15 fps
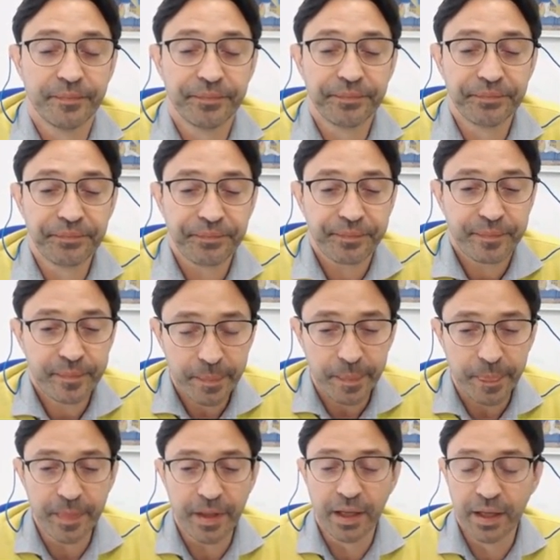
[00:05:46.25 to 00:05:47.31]

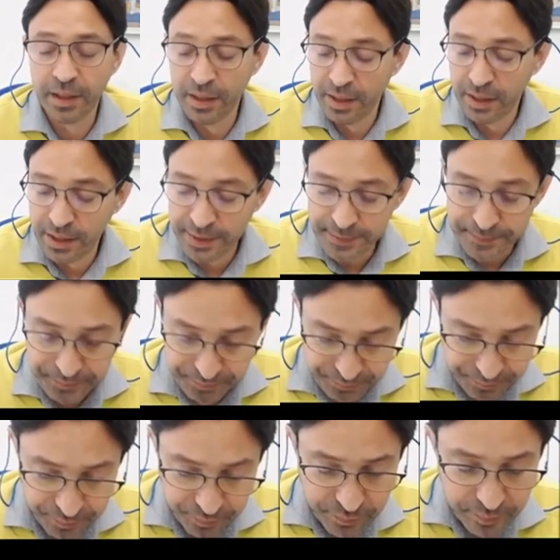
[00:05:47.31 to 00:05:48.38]

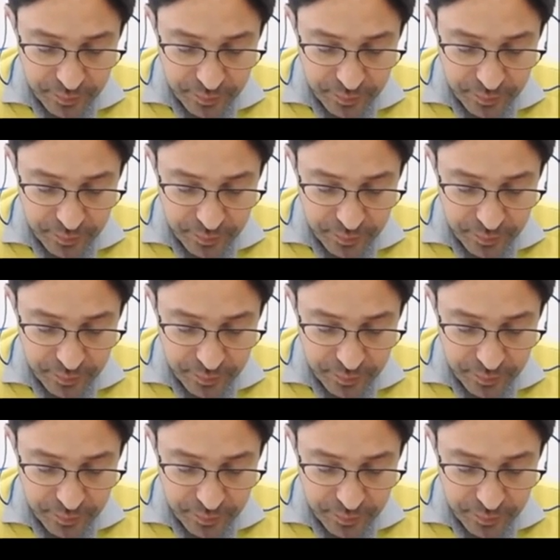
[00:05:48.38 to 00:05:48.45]
(silence)